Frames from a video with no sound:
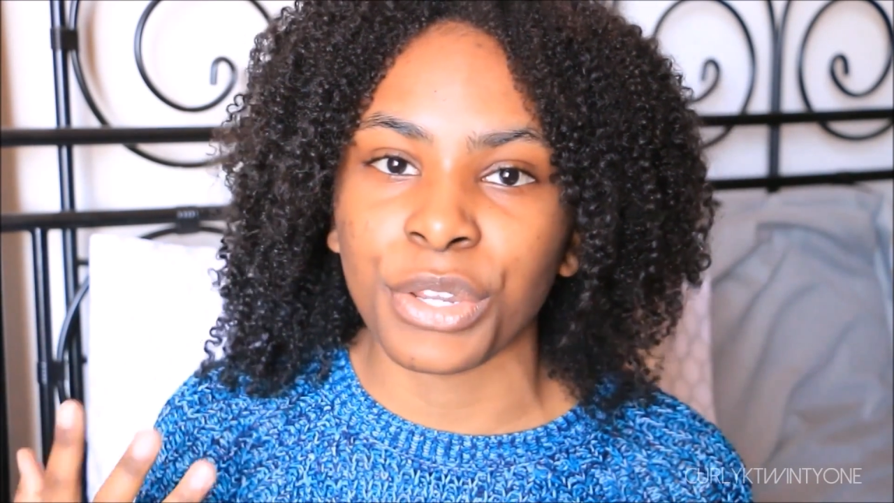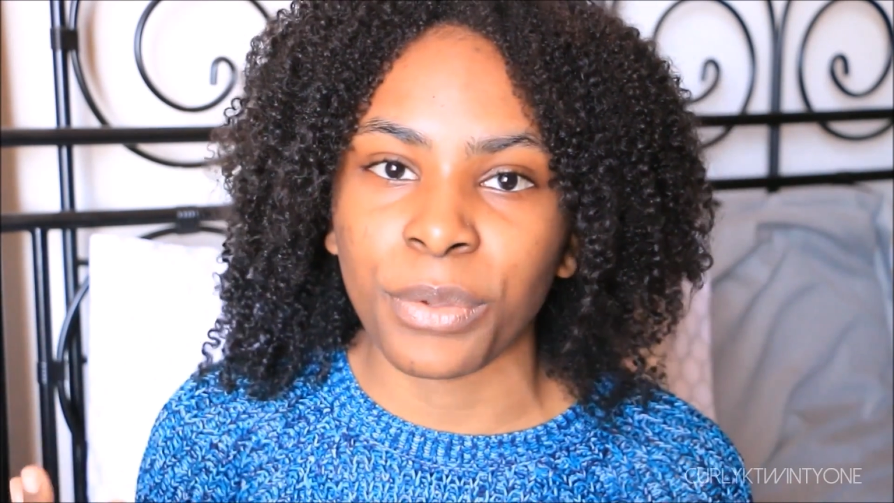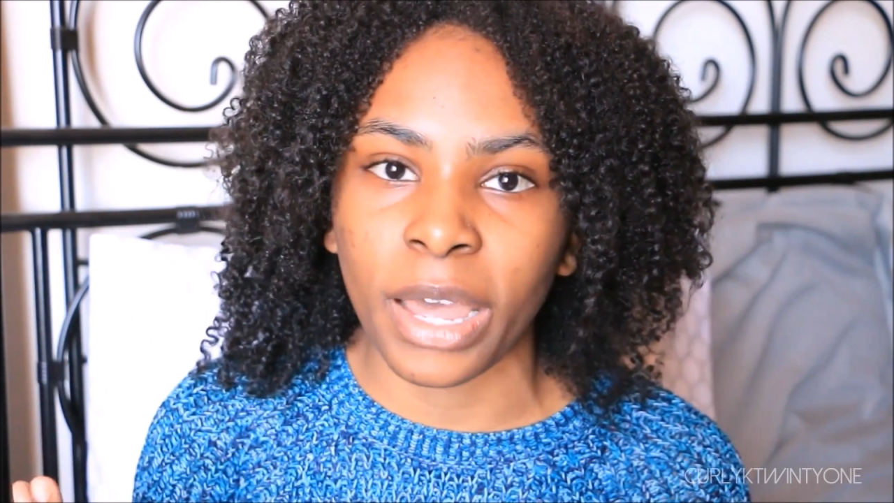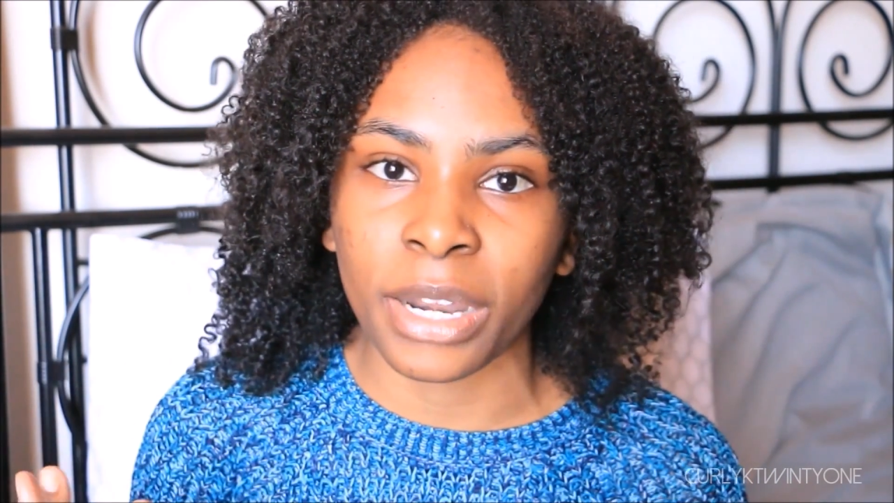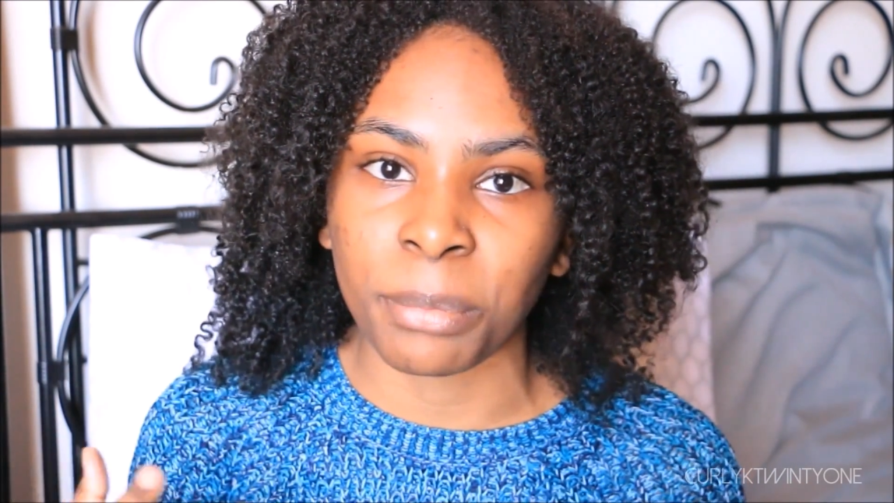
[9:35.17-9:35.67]

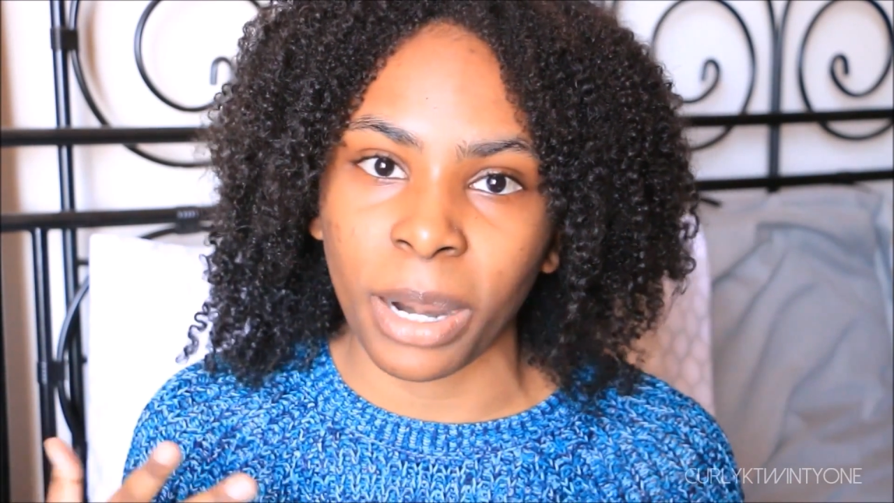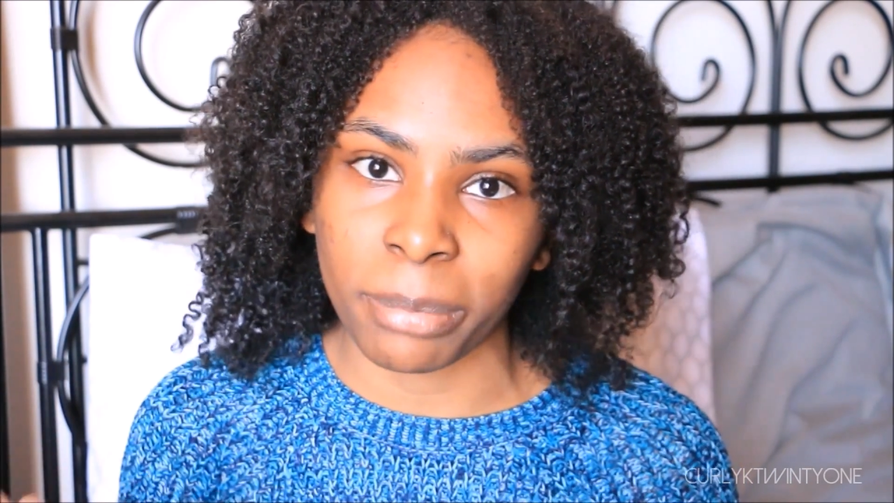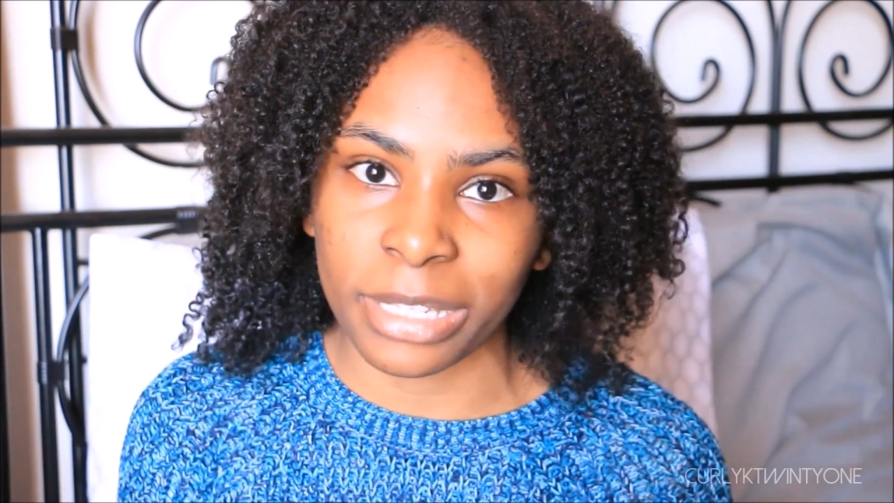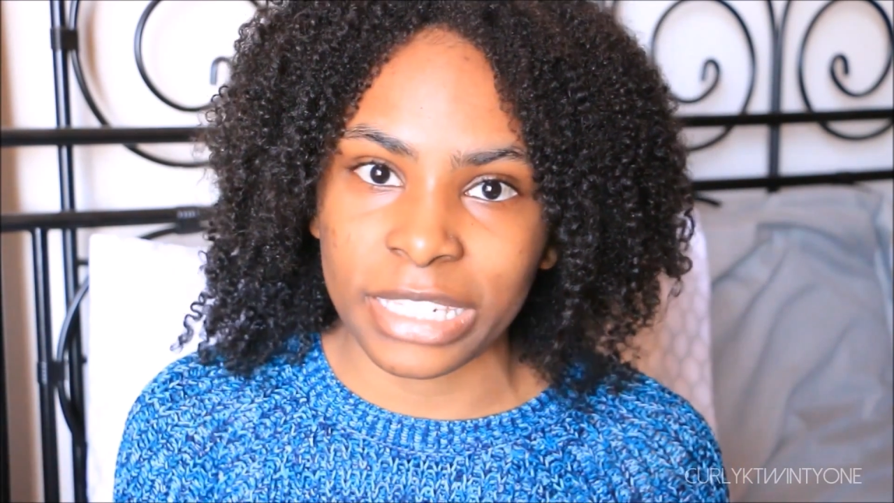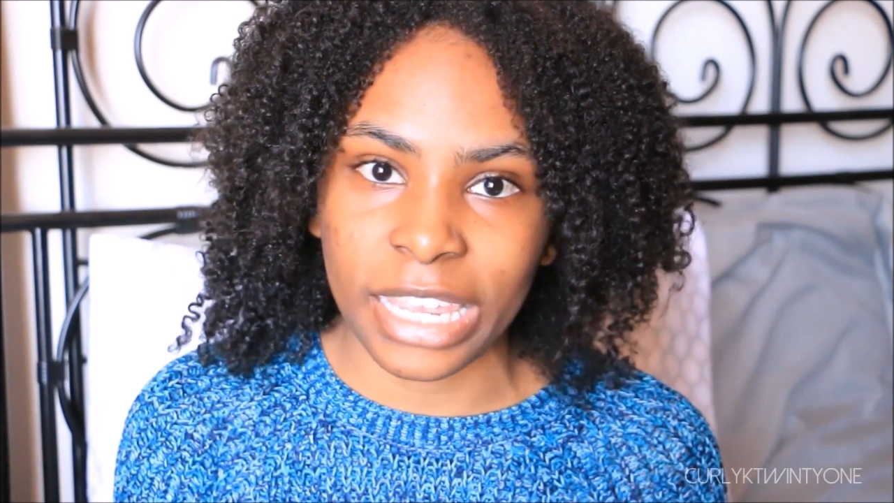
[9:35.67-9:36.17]
knew how to
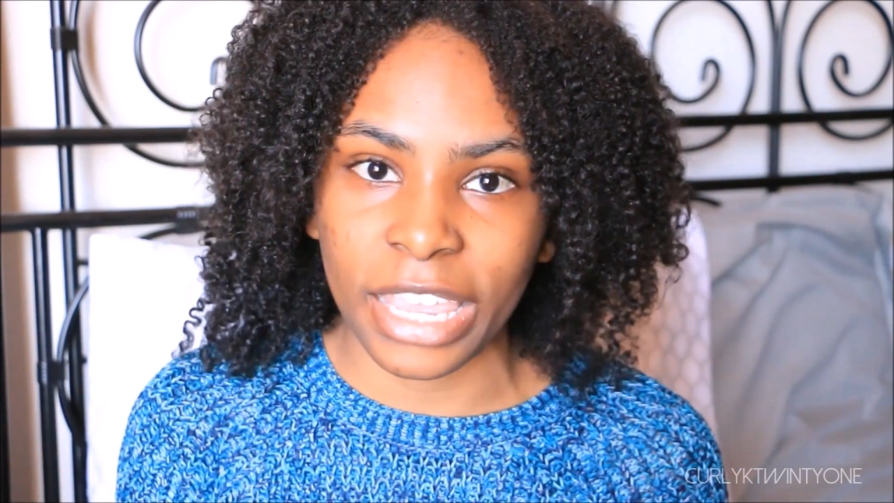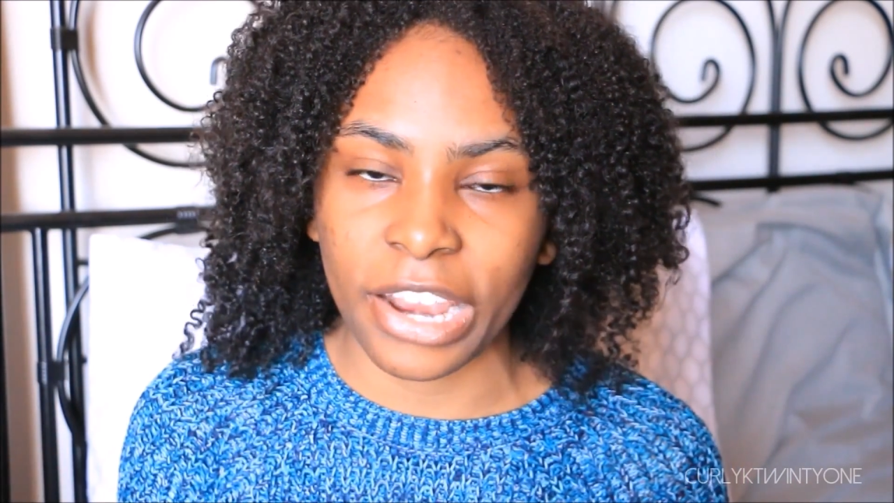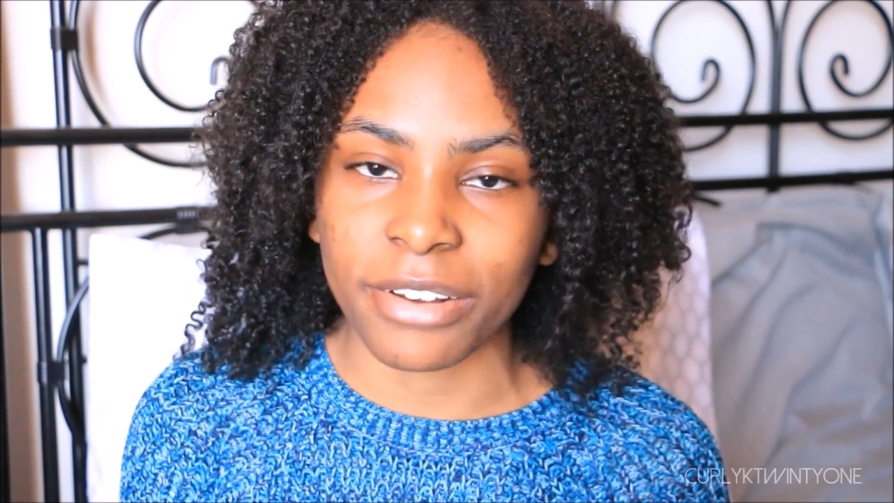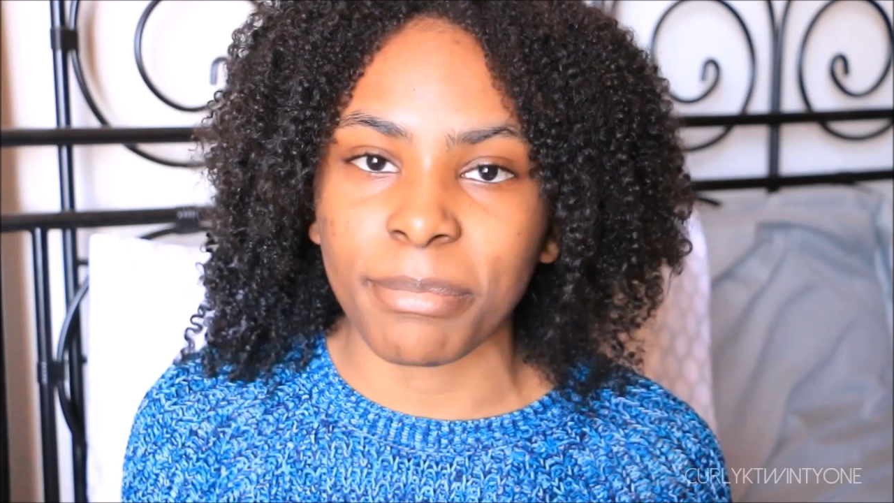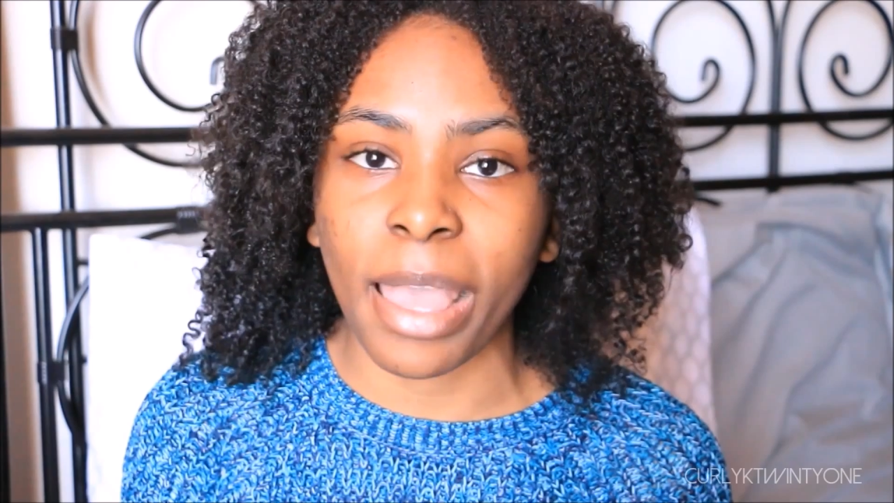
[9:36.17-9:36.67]
properly take
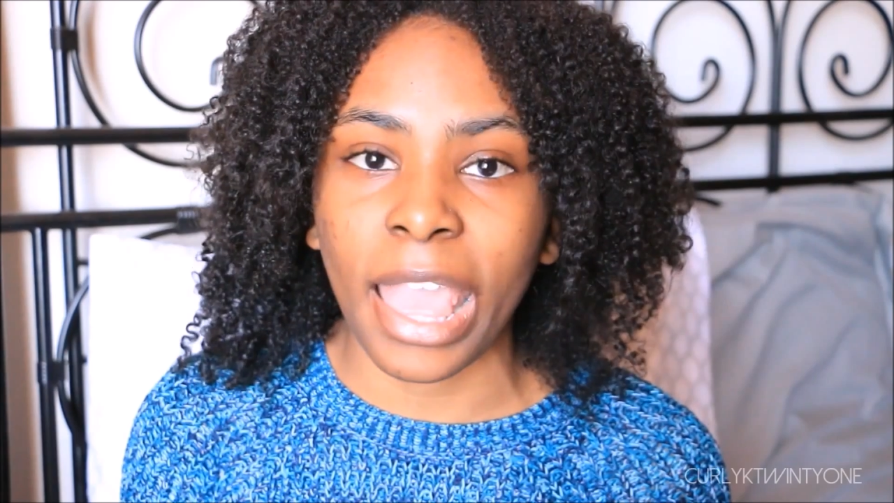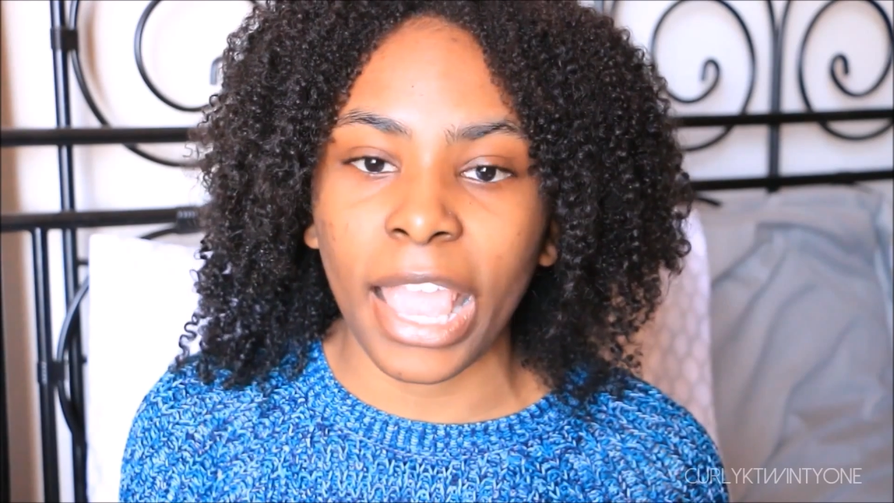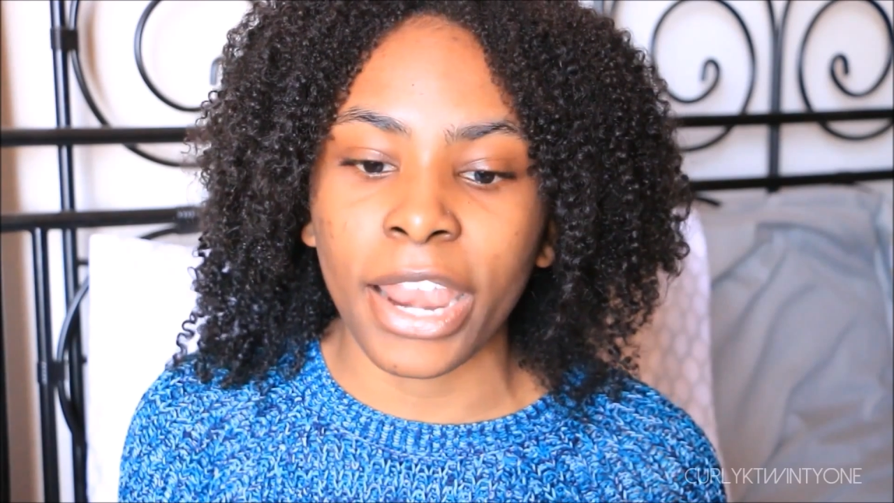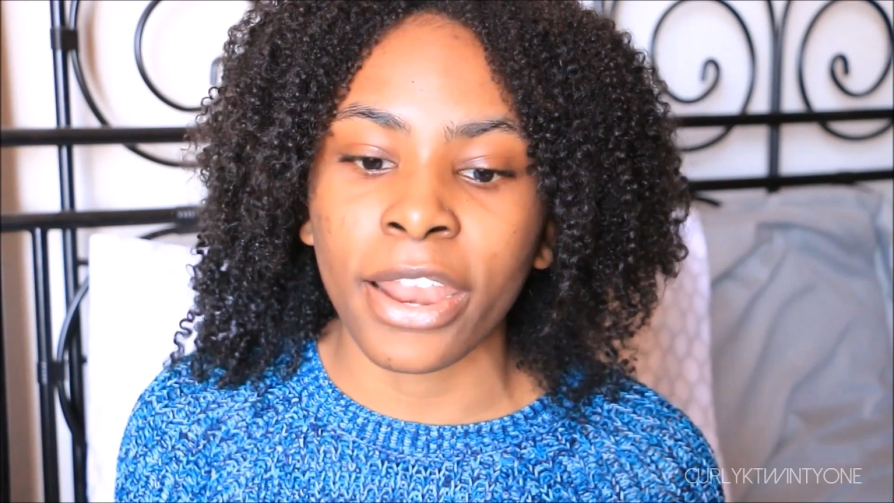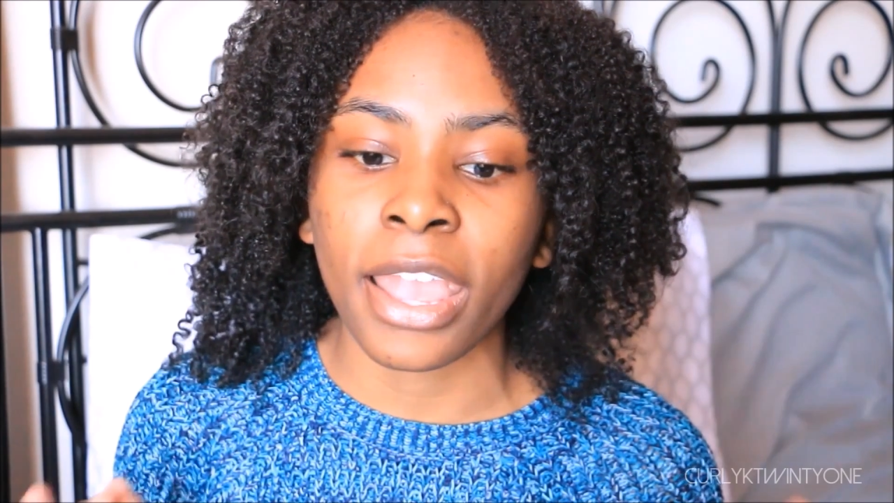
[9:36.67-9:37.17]
care of my
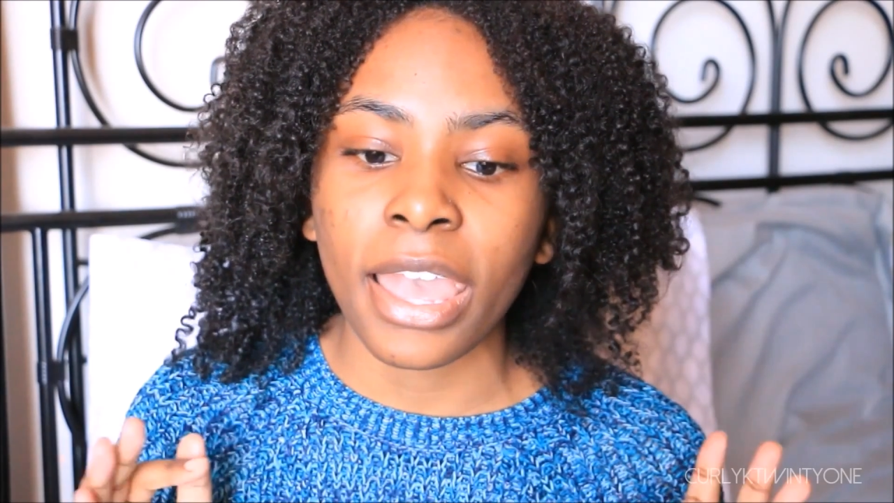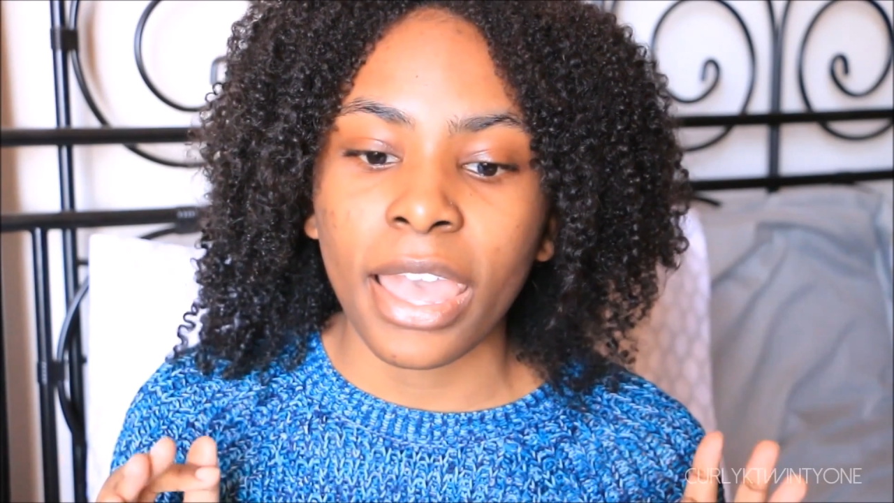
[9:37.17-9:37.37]
hair,